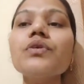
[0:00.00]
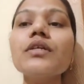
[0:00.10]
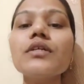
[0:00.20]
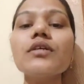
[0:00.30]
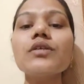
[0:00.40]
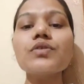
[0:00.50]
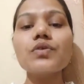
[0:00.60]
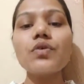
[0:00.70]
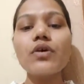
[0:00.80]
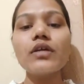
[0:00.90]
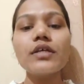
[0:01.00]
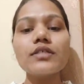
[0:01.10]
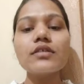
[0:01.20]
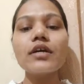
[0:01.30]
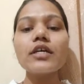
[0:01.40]
it also called
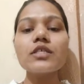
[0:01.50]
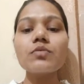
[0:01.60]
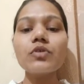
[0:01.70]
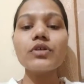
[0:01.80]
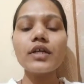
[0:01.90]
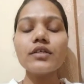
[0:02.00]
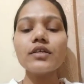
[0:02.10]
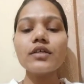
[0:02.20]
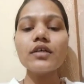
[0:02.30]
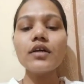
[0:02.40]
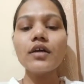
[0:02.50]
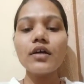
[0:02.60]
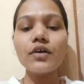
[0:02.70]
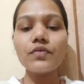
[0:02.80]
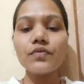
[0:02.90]
as the exploratory
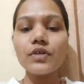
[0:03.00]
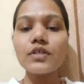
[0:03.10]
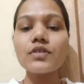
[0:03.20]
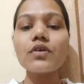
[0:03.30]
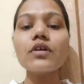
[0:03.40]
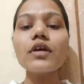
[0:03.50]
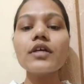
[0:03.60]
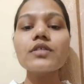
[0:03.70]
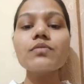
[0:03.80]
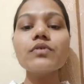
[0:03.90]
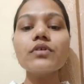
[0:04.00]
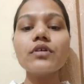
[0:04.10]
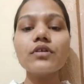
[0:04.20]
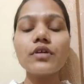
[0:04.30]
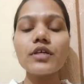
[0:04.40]
phase or
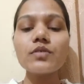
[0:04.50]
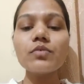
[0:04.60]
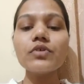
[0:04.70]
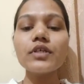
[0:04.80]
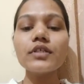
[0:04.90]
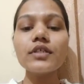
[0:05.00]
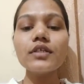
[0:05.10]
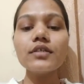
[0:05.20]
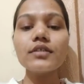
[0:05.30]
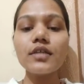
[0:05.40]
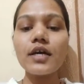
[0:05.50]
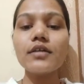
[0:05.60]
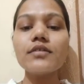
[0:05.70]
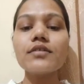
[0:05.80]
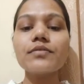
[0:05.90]
exploratory
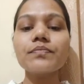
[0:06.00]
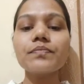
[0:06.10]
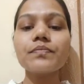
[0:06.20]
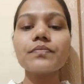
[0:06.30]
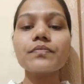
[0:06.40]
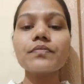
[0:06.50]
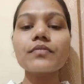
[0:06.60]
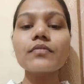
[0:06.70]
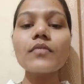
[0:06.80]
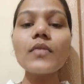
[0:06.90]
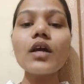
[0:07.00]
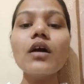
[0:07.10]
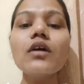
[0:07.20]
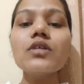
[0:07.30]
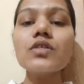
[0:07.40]
trials.
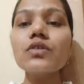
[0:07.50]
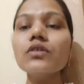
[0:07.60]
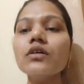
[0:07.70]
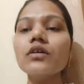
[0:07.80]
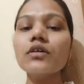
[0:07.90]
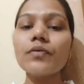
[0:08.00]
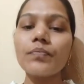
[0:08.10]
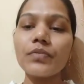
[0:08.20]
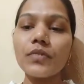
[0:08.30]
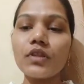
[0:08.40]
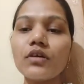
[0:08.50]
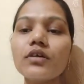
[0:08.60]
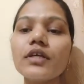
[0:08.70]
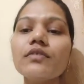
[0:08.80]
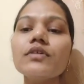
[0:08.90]
So
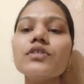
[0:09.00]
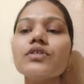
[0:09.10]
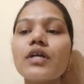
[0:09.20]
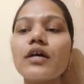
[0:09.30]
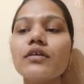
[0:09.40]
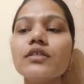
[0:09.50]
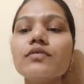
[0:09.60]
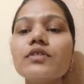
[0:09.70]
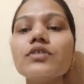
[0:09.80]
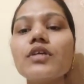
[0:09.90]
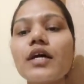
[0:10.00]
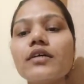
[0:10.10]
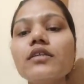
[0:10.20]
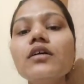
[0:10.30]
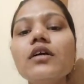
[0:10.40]
in which
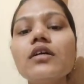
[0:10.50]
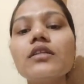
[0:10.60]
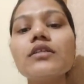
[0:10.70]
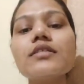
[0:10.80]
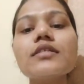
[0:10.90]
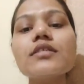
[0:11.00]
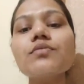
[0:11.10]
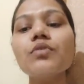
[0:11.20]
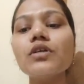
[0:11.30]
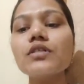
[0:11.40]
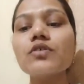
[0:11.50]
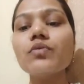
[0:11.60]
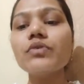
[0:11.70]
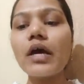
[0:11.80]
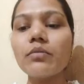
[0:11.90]
trial the 6 months
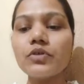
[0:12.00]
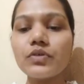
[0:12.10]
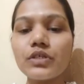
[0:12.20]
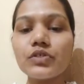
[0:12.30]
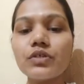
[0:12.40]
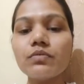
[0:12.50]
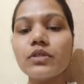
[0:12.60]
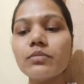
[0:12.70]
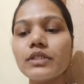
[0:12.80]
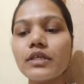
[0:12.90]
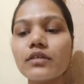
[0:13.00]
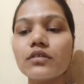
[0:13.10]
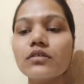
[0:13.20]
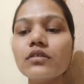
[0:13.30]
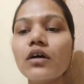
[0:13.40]
of time duration will be
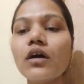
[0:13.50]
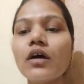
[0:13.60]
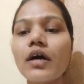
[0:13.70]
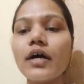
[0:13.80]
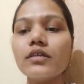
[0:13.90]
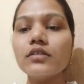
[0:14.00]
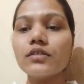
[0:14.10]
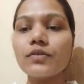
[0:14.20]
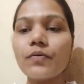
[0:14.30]
taken, and